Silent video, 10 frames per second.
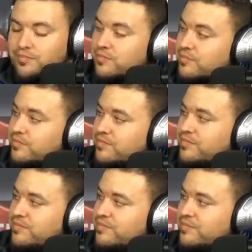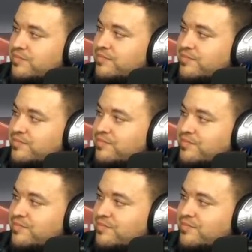
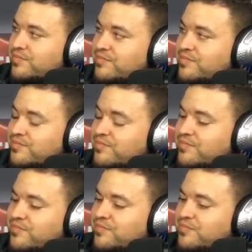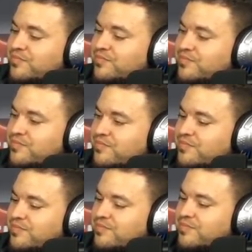
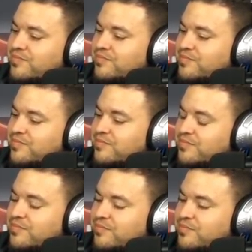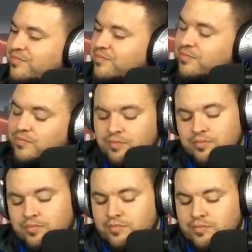
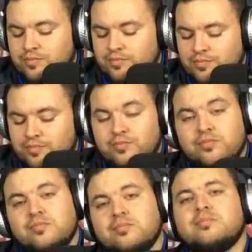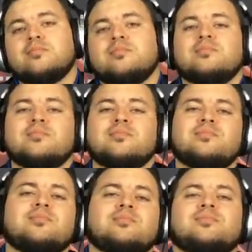[no speech]